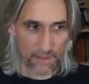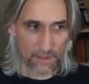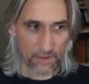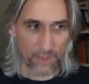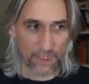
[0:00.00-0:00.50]

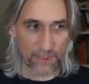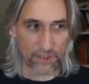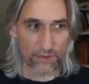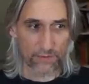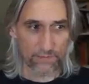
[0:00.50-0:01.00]
Queen e
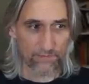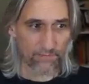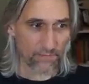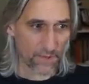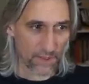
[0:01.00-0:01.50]
two,
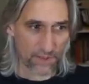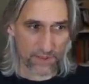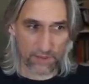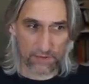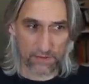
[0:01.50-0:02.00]

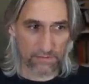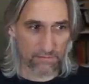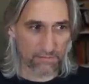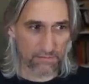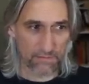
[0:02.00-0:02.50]
still
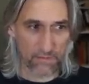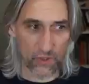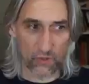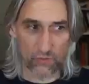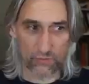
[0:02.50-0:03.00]

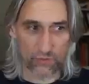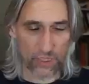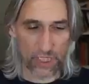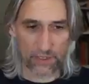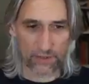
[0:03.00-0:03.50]
no
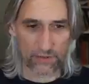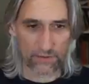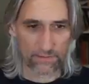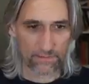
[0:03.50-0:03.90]
checks.